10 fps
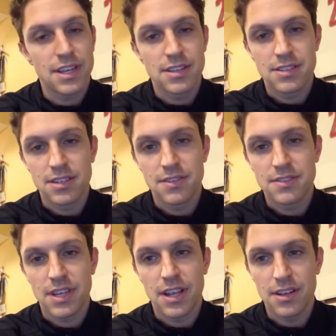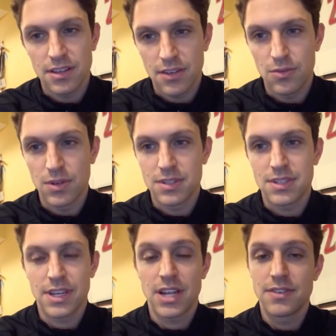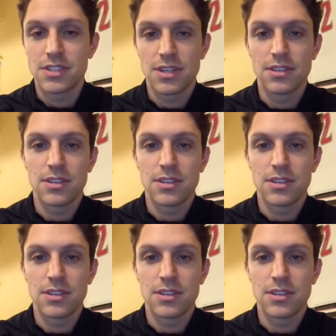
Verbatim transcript: of yourself, take care of your loved ones, take care of each other.